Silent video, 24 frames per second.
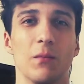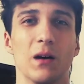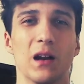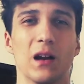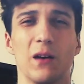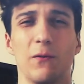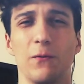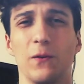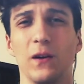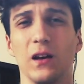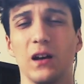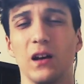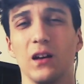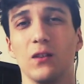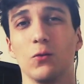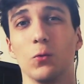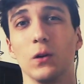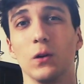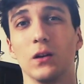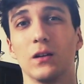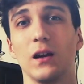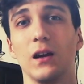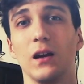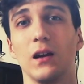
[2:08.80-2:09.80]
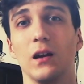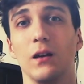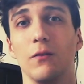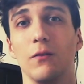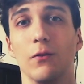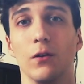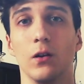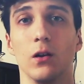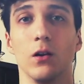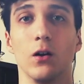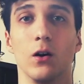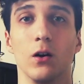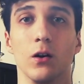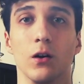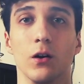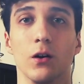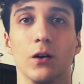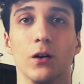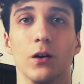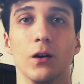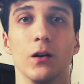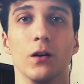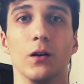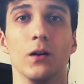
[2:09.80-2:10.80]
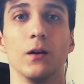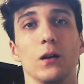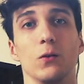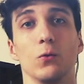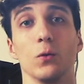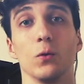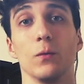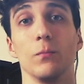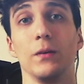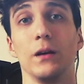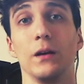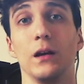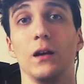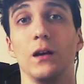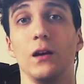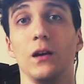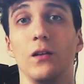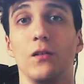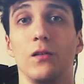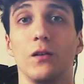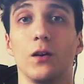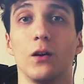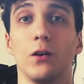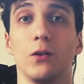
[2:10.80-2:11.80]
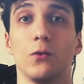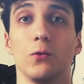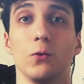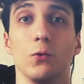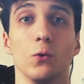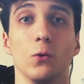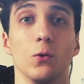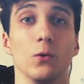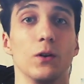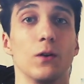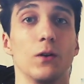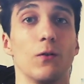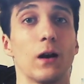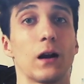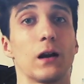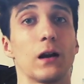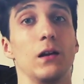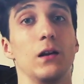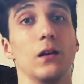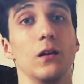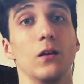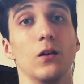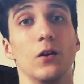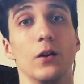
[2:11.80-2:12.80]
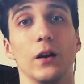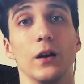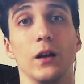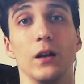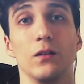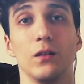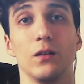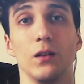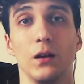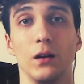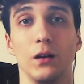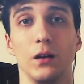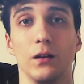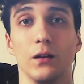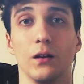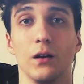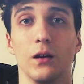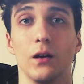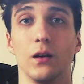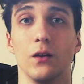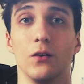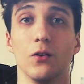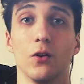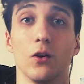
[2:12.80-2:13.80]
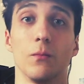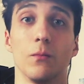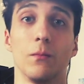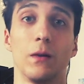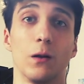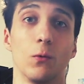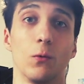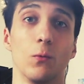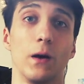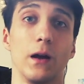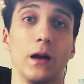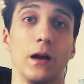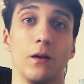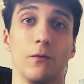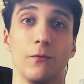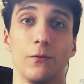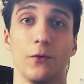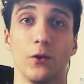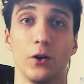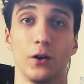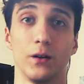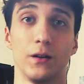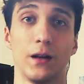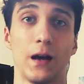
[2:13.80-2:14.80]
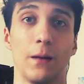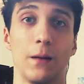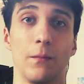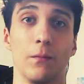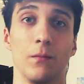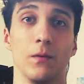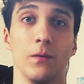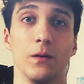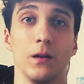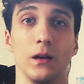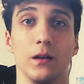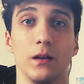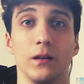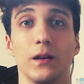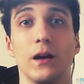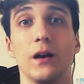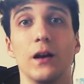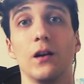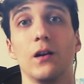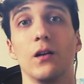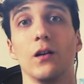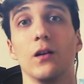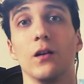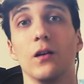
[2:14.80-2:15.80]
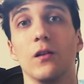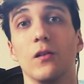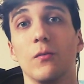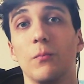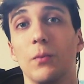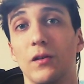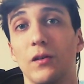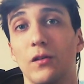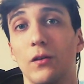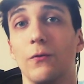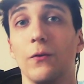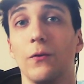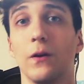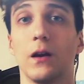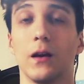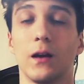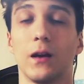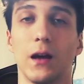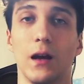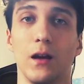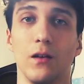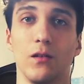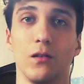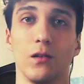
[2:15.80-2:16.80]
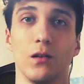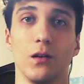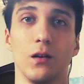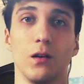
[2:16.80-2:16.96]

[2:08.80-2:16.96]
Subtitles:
but I think it will take even longer. It will be easier to directly learn it in the normal way for them, in their specific case.